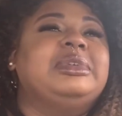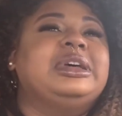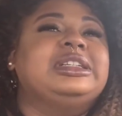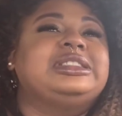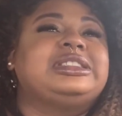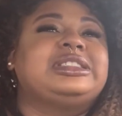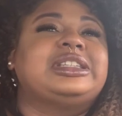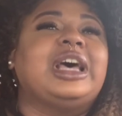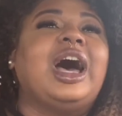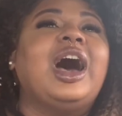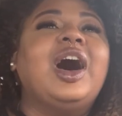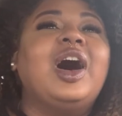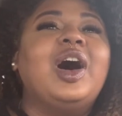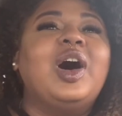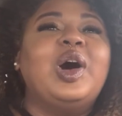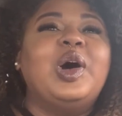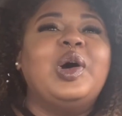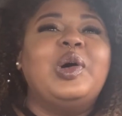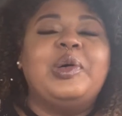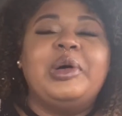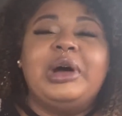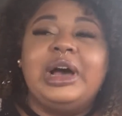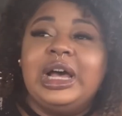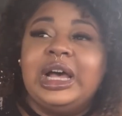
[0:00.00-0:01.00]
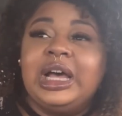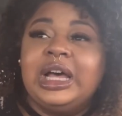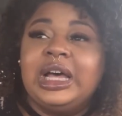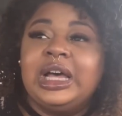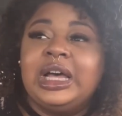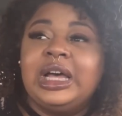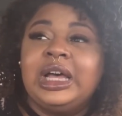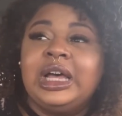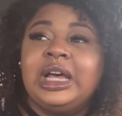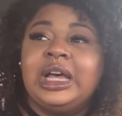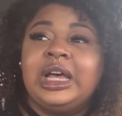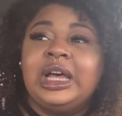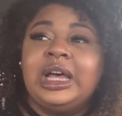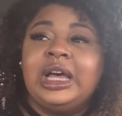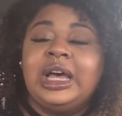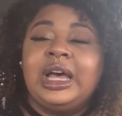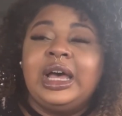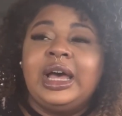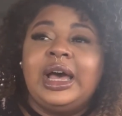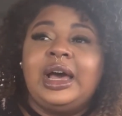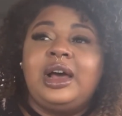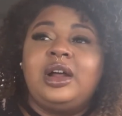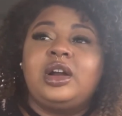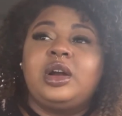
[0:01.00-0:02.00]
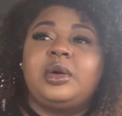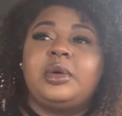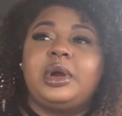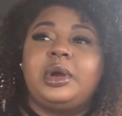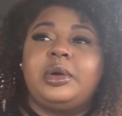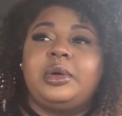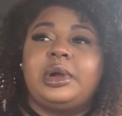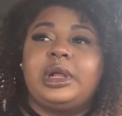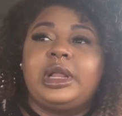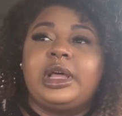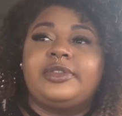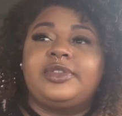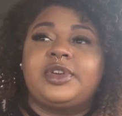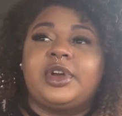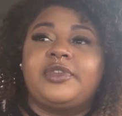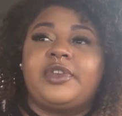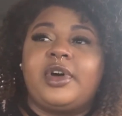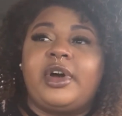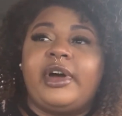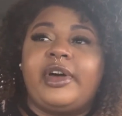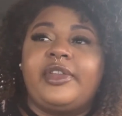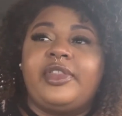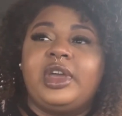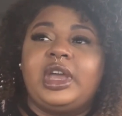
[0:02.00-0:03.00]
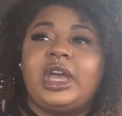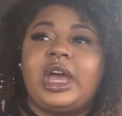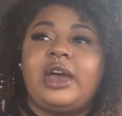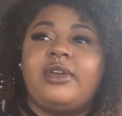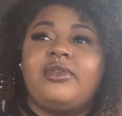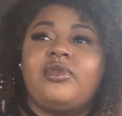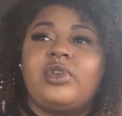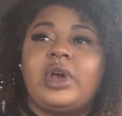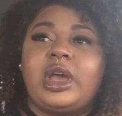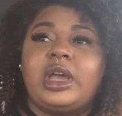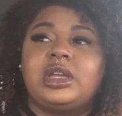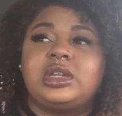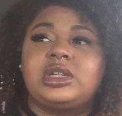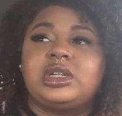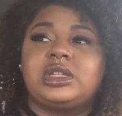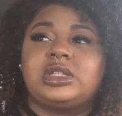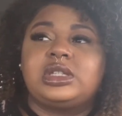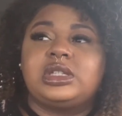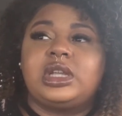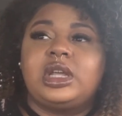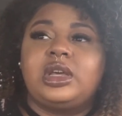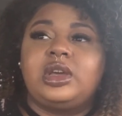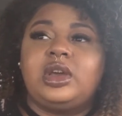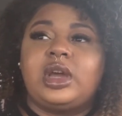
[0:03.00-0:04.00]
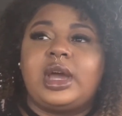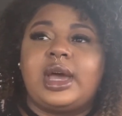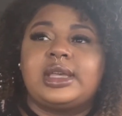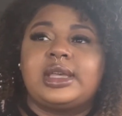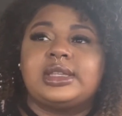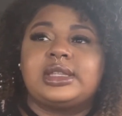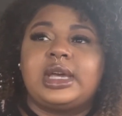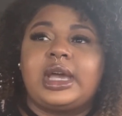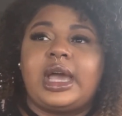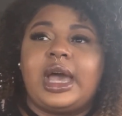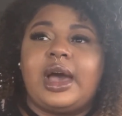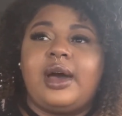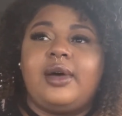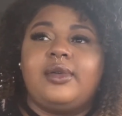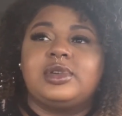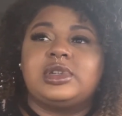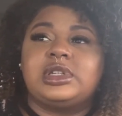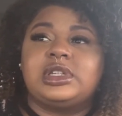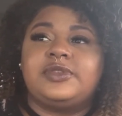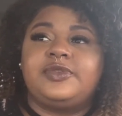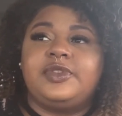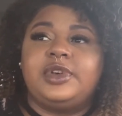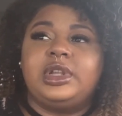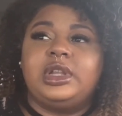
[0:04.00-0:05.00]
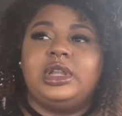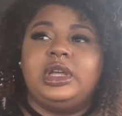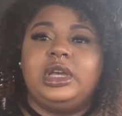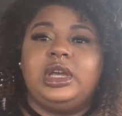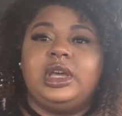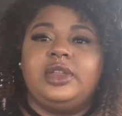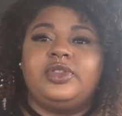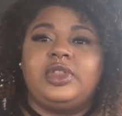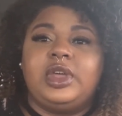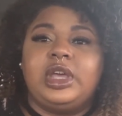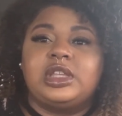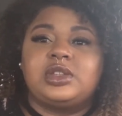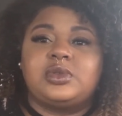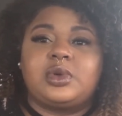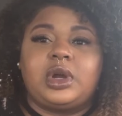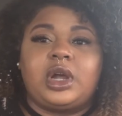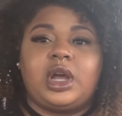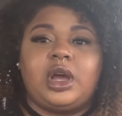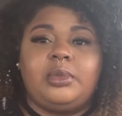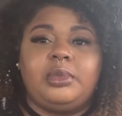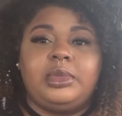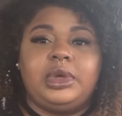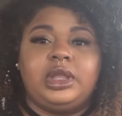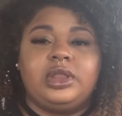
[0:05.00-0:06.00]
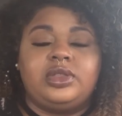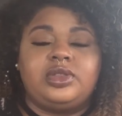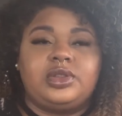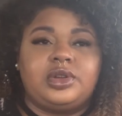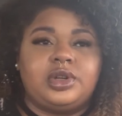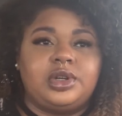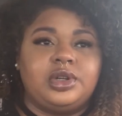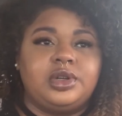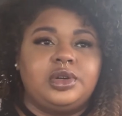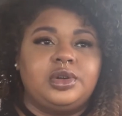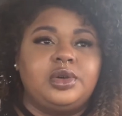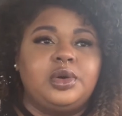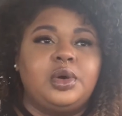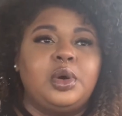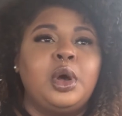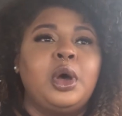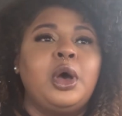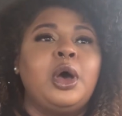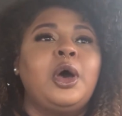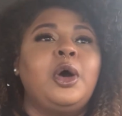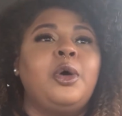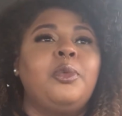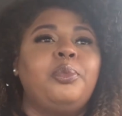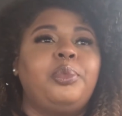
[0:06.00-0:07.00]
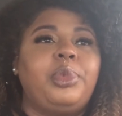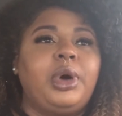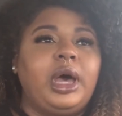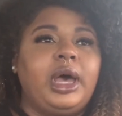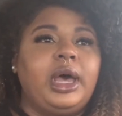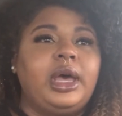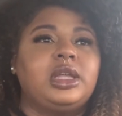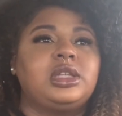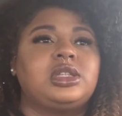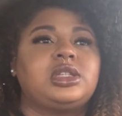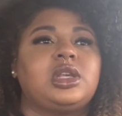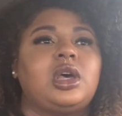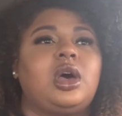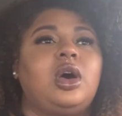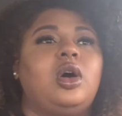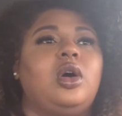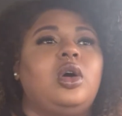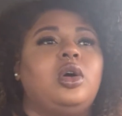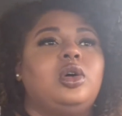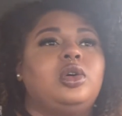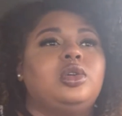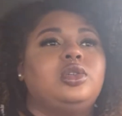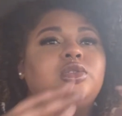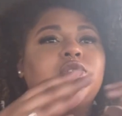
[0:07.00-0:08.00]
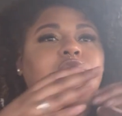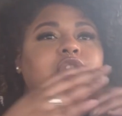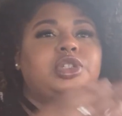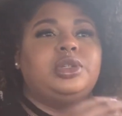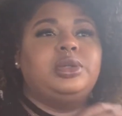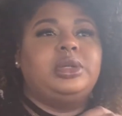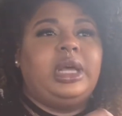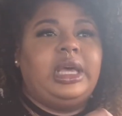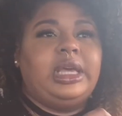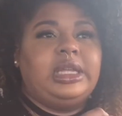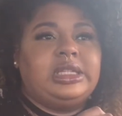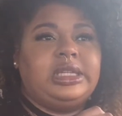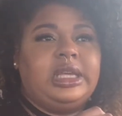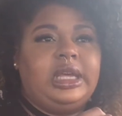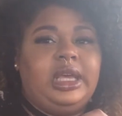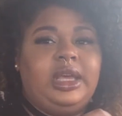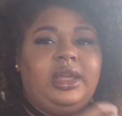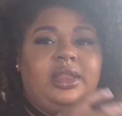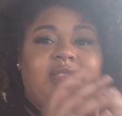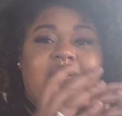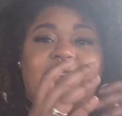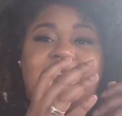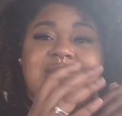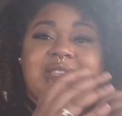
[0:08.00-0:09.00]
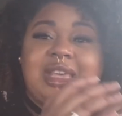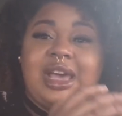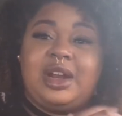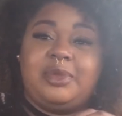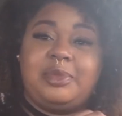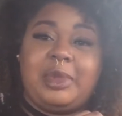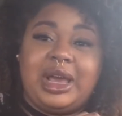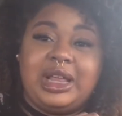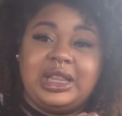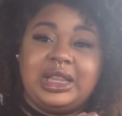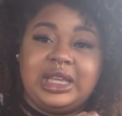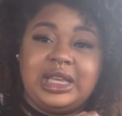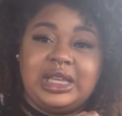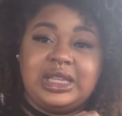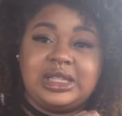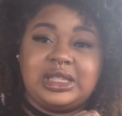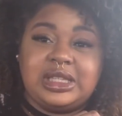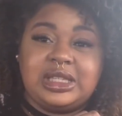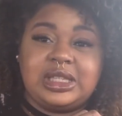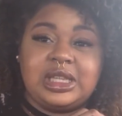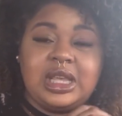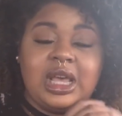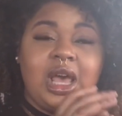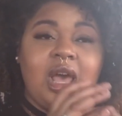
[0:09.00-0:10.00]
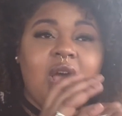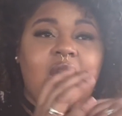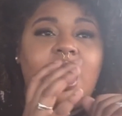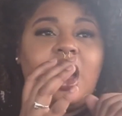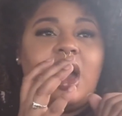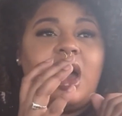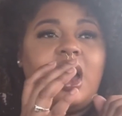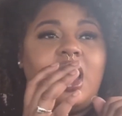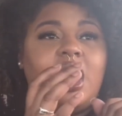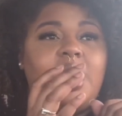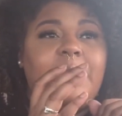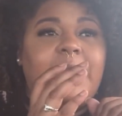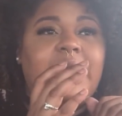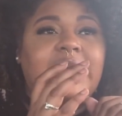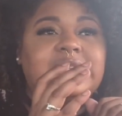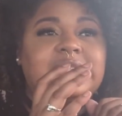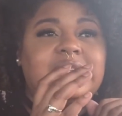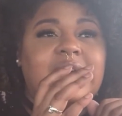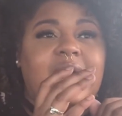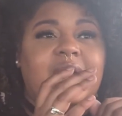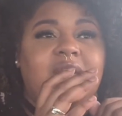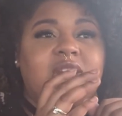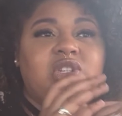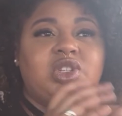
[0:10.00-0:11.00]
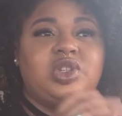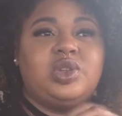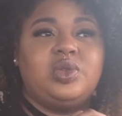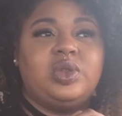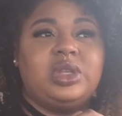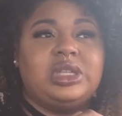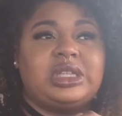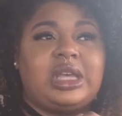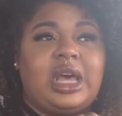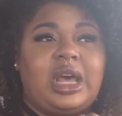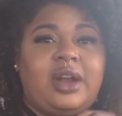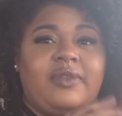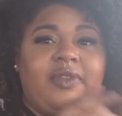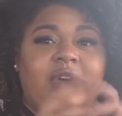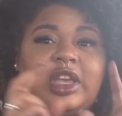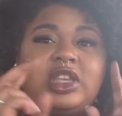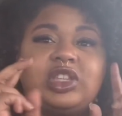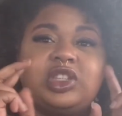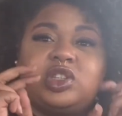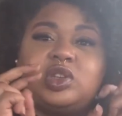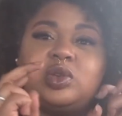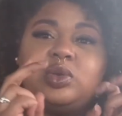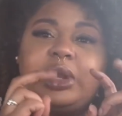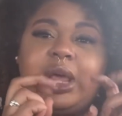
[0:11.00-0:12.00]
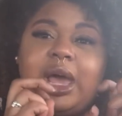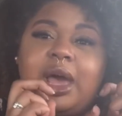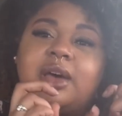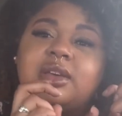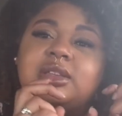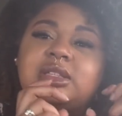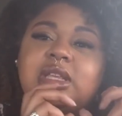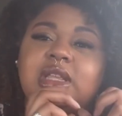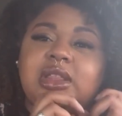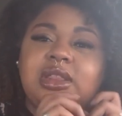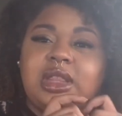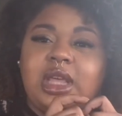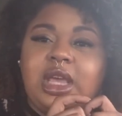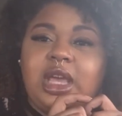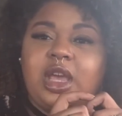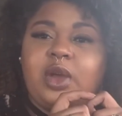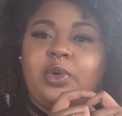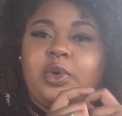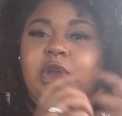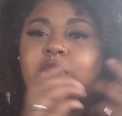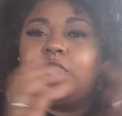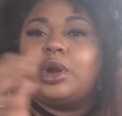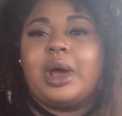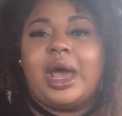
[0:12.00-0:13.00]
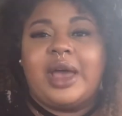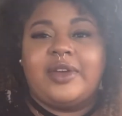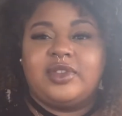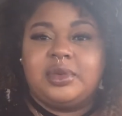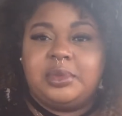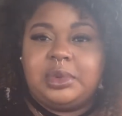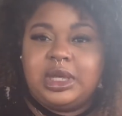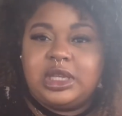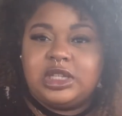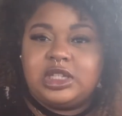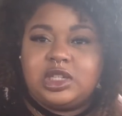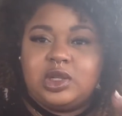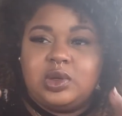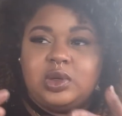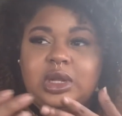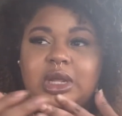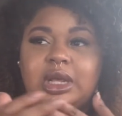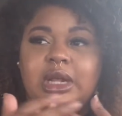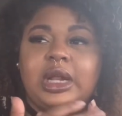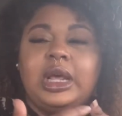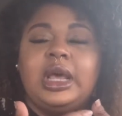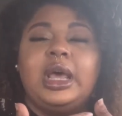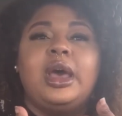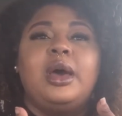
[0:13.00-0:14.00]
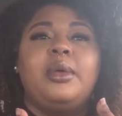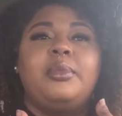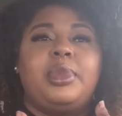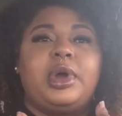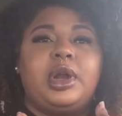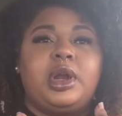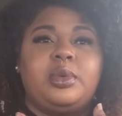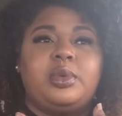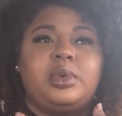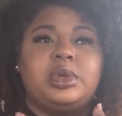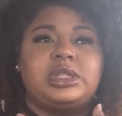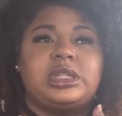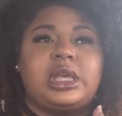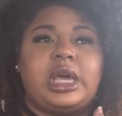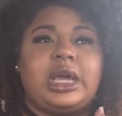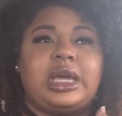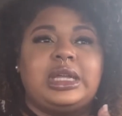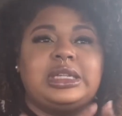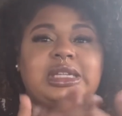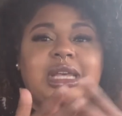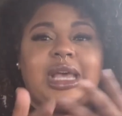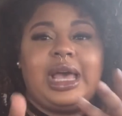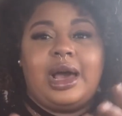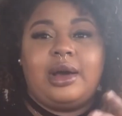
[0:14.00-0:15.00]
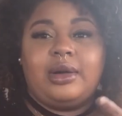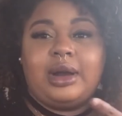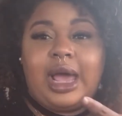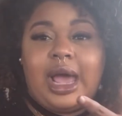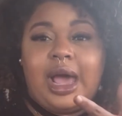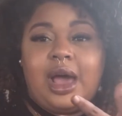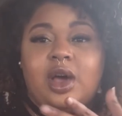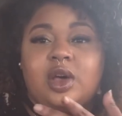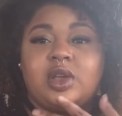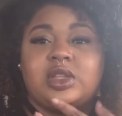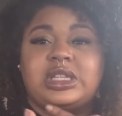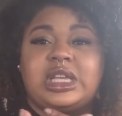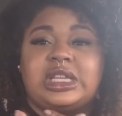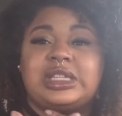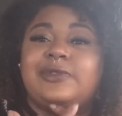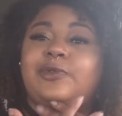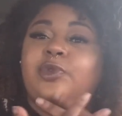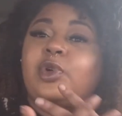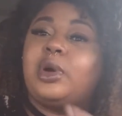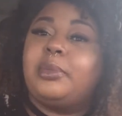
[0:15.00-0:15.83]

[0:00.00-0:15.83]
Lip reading: So I don't know where we were left off. I think I've like just telling you guys like how I was just feeling and things weren't coming through. But so June 18th, I signed my lease. I signed to this kind of like student housing thing where you don't have to be a student, but it was like a townhouse, has 4